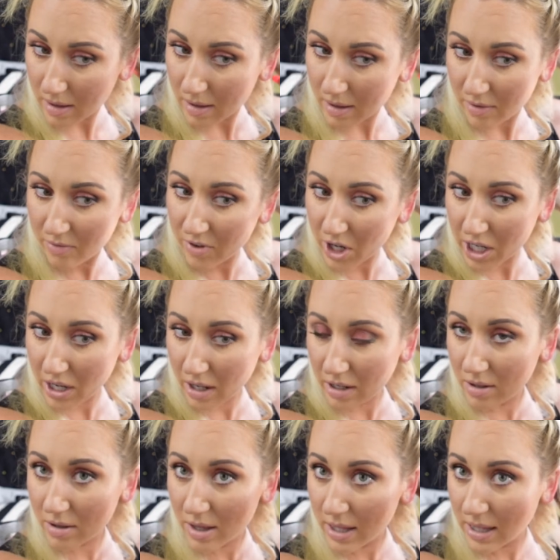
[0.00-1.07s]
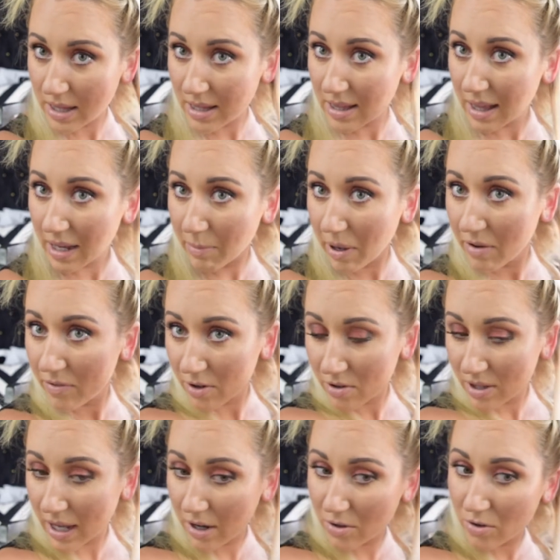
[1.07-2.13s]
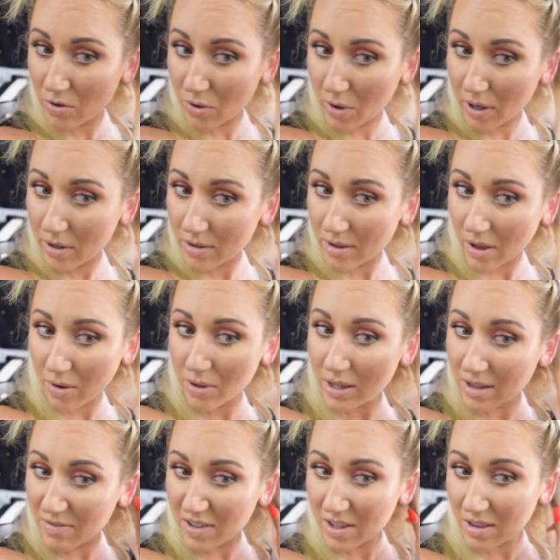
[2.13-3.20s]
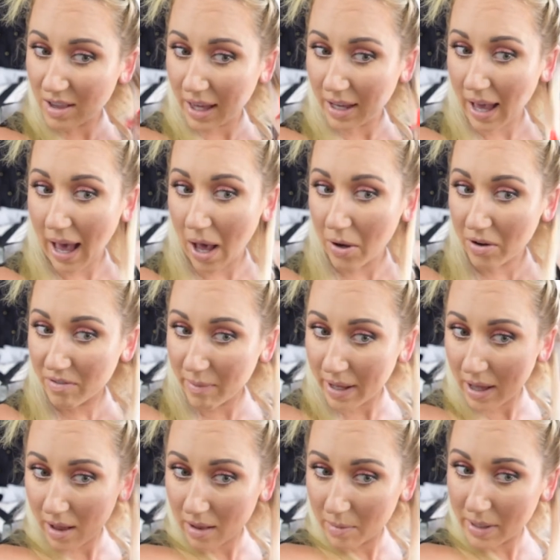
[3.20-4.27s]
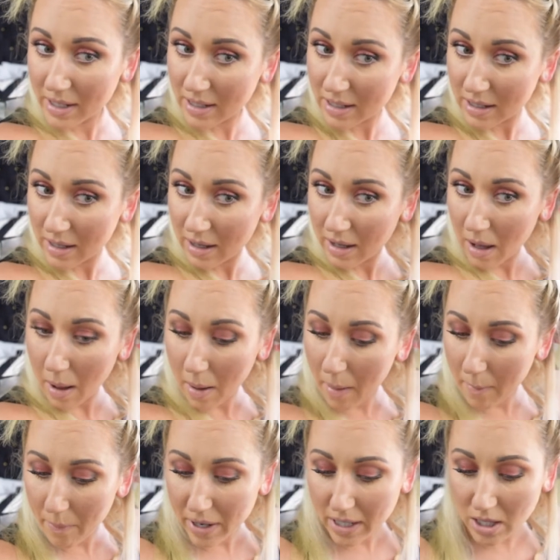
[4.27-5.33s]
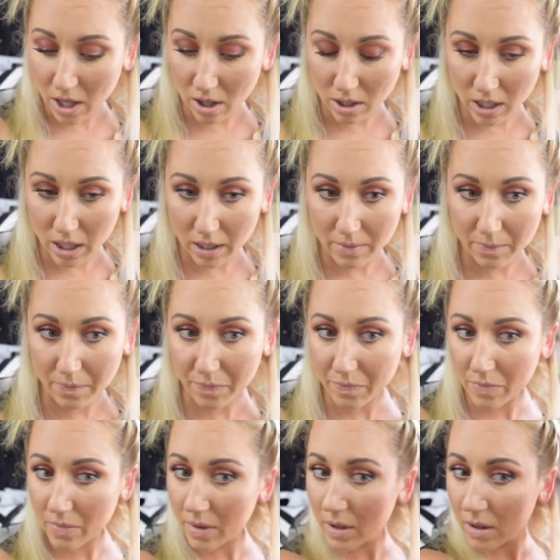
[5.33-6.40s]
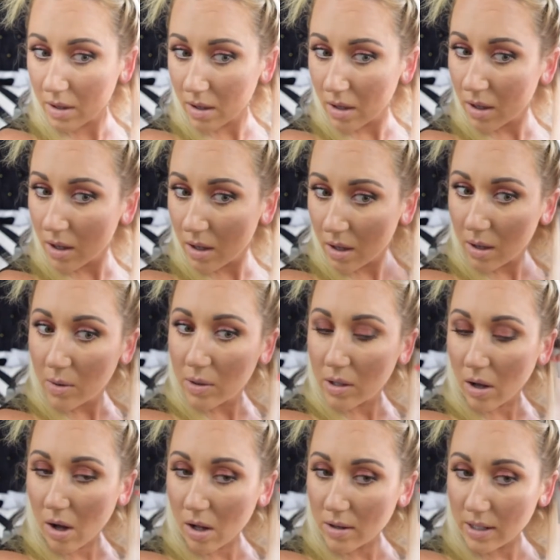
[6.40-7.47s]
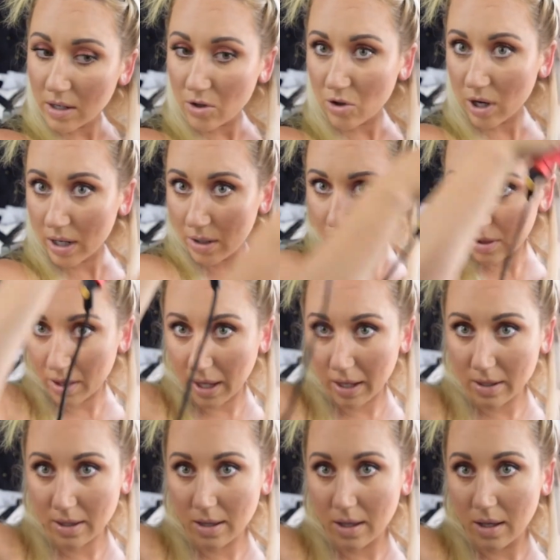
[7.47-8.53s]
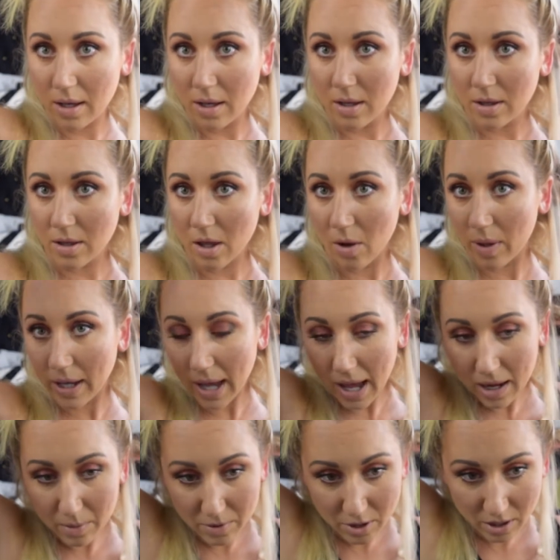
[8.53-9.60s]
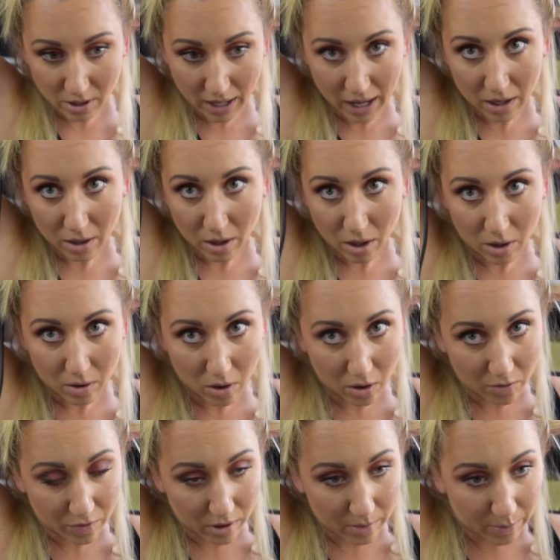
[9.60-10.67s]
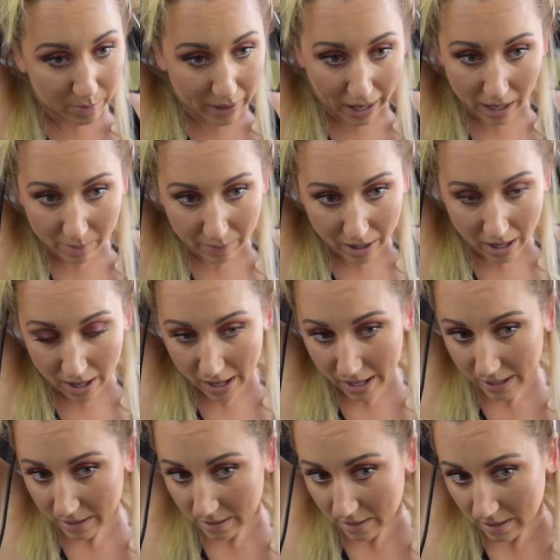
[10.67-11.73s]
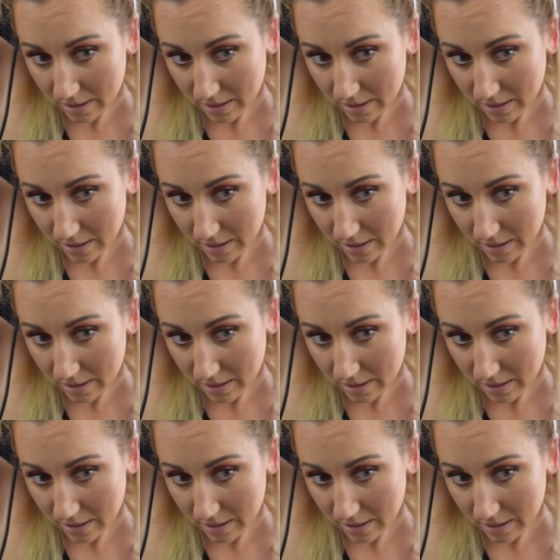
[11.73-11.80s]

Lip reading: I'm very not used to this. This is like my first hair tutorial, so this feels like out of my element. But it's all good. We all need to try new things. So again, I'm just going to kind of go over back behind,